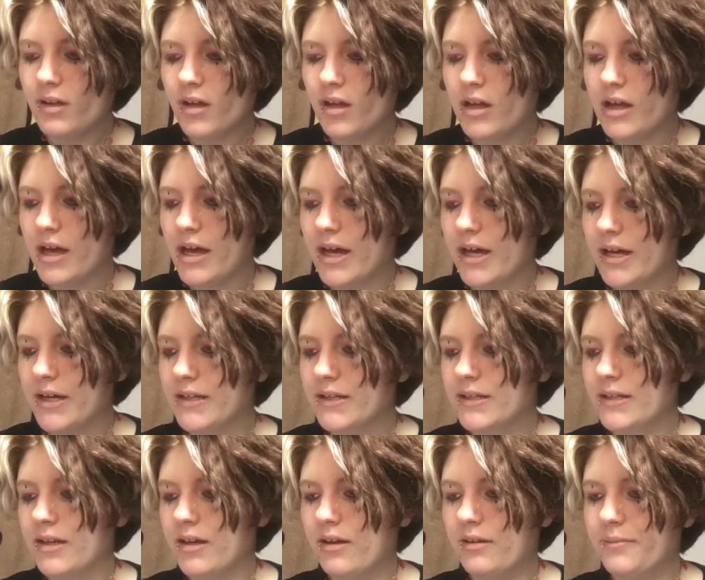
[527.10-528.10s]
and
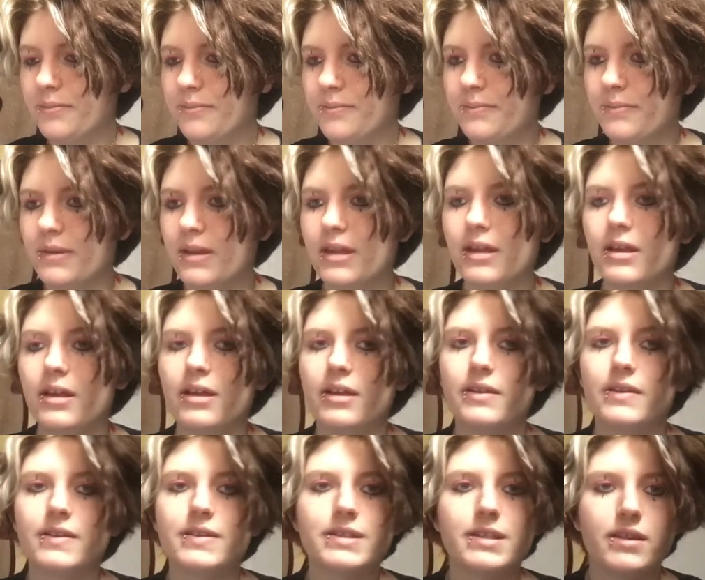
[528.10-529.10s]

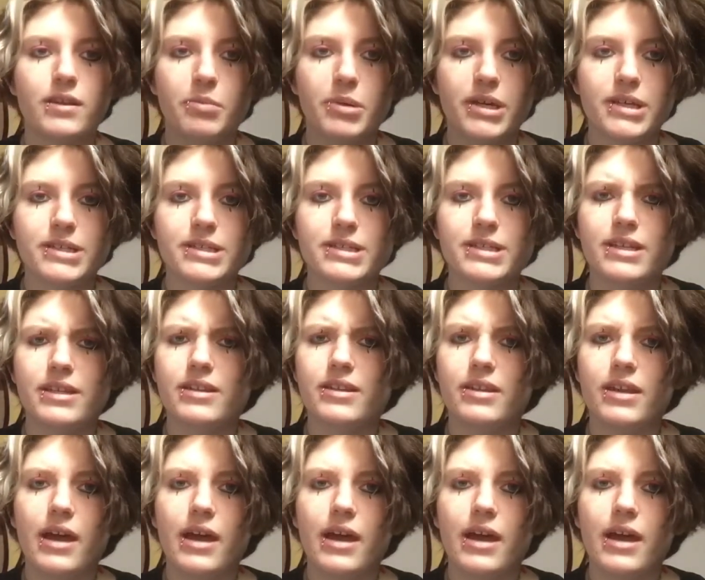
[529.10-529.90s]
the syllabus and